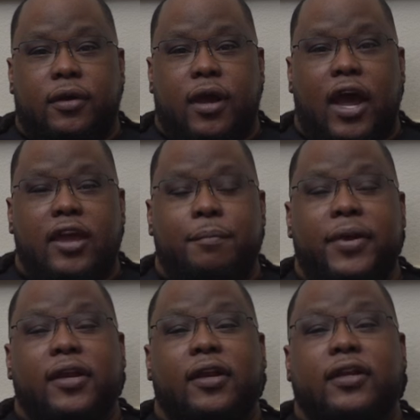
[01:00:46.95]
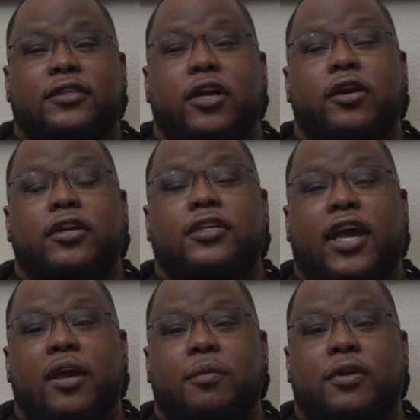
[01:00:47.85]
I immediately turn the
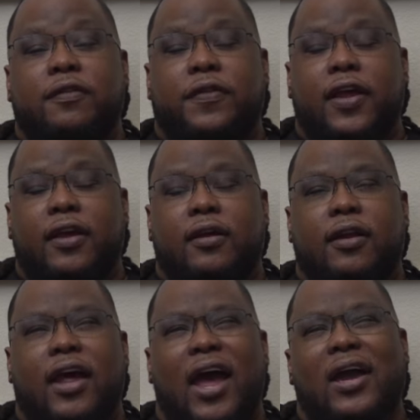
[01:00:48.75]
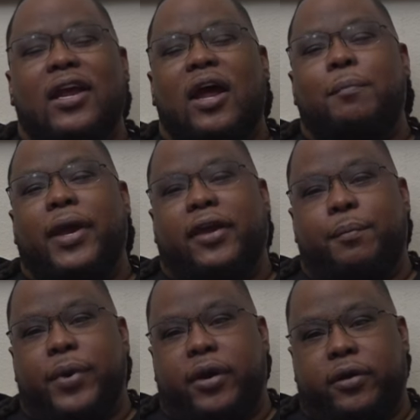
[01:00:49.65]
table and think, how can I make
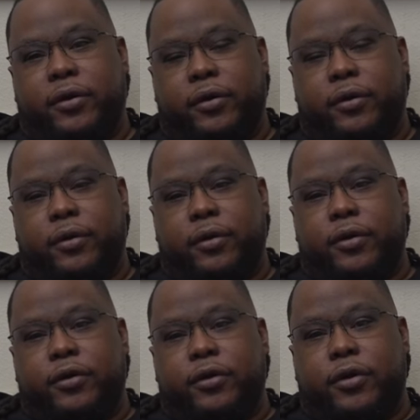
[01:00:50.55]
it better? So you, so yeah.